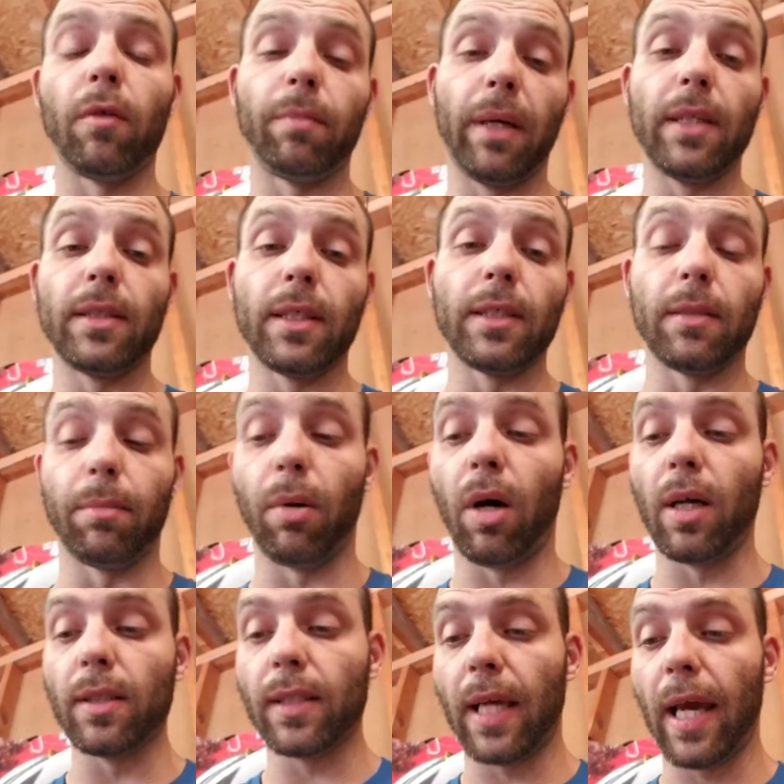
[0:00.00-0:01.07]
basically it's a
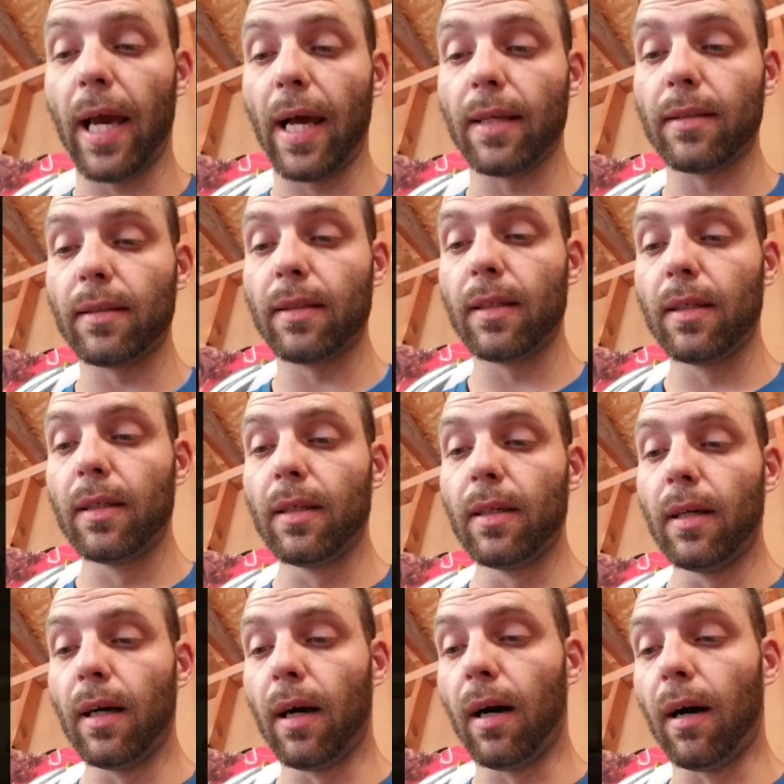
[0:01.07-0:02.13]
boss cast.
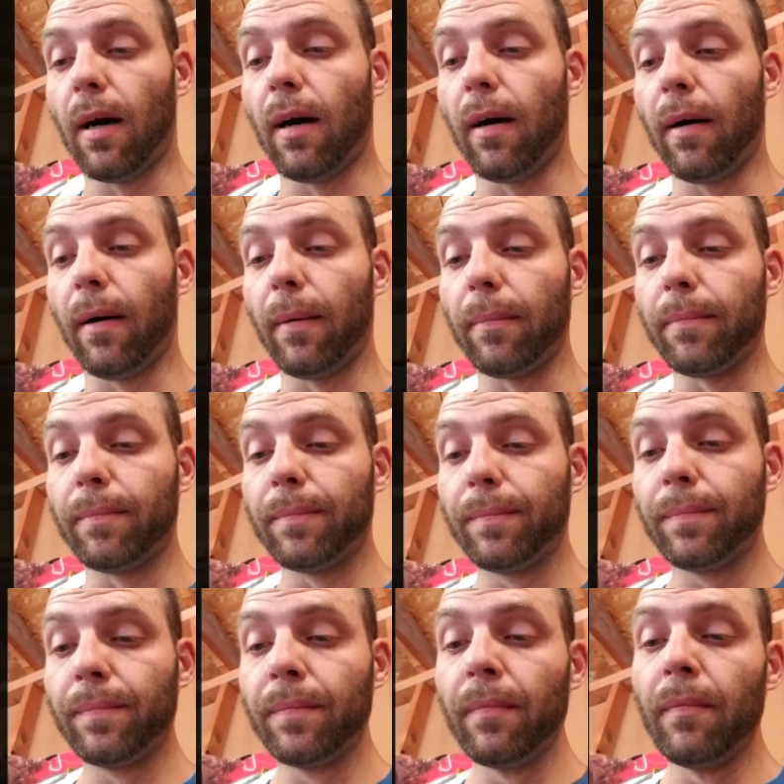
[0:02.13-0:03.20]
Um,
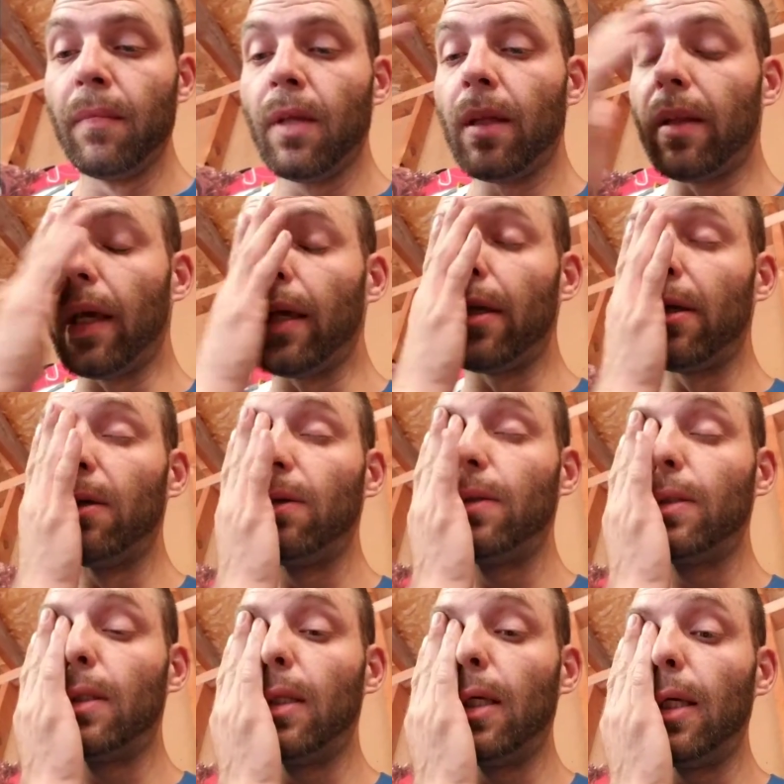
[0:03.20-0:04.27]
they
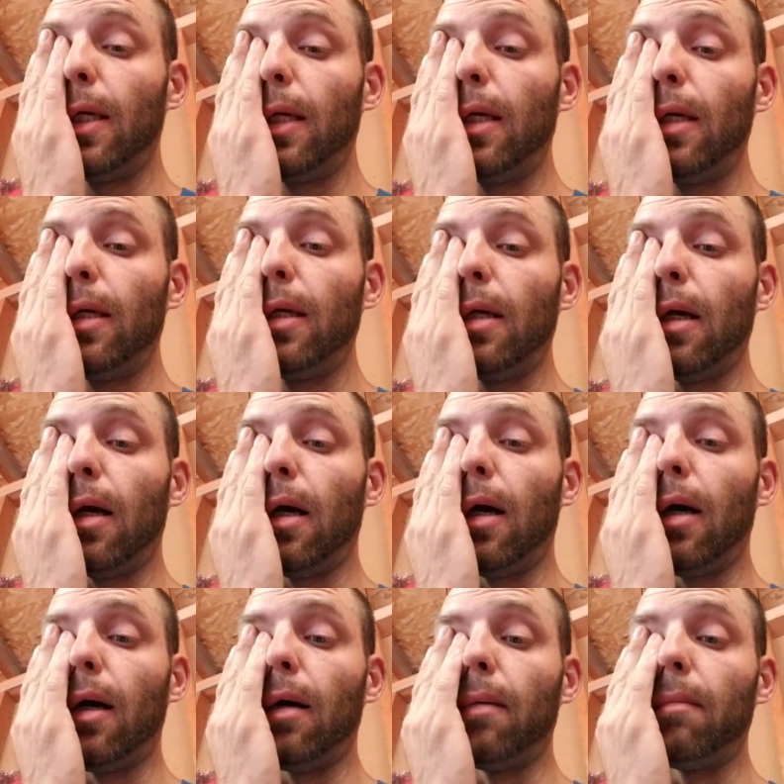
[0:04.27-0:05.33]
use the
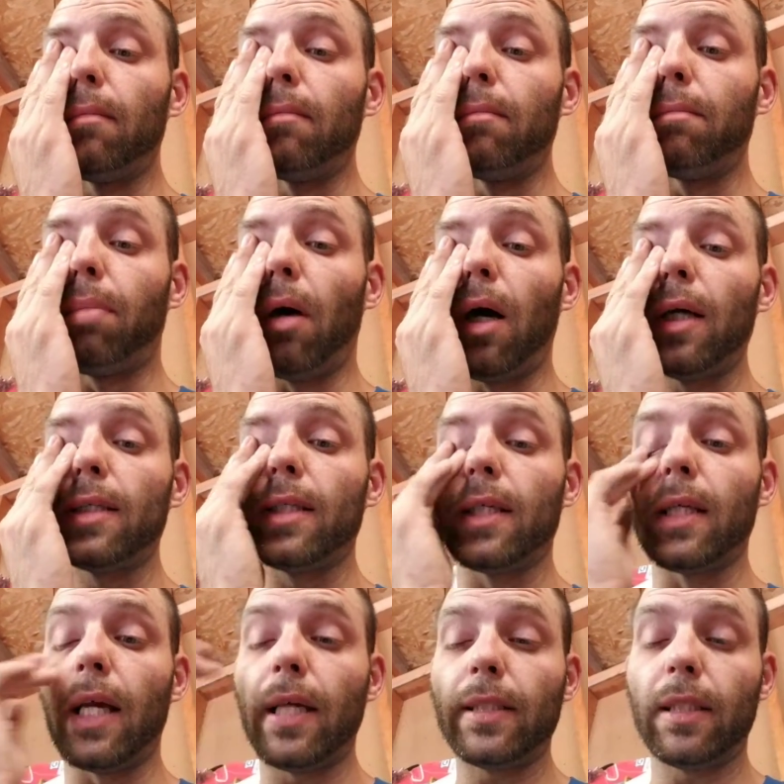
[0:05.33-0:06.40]
uh, boss
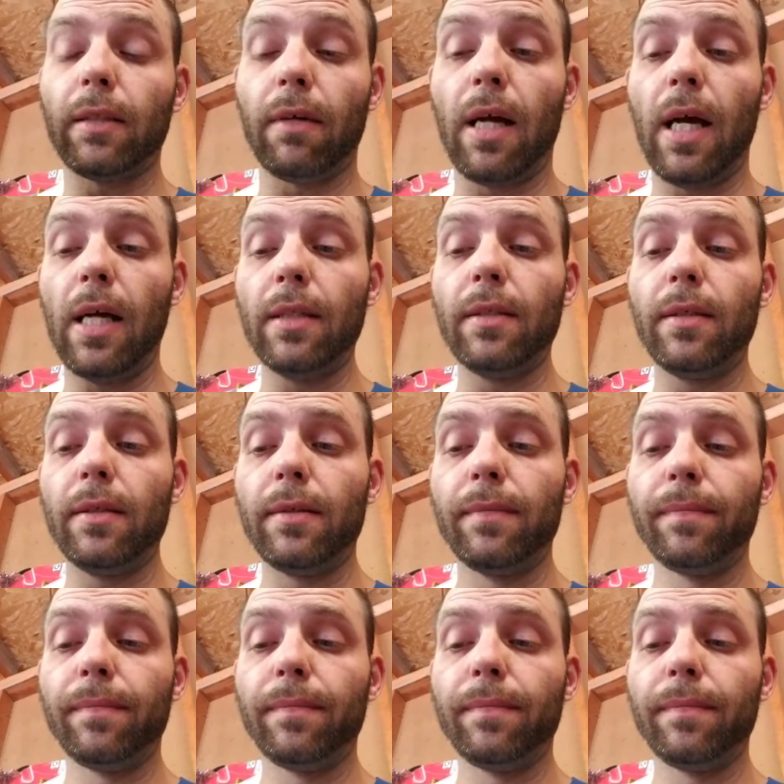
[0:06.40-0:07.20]
connecting rods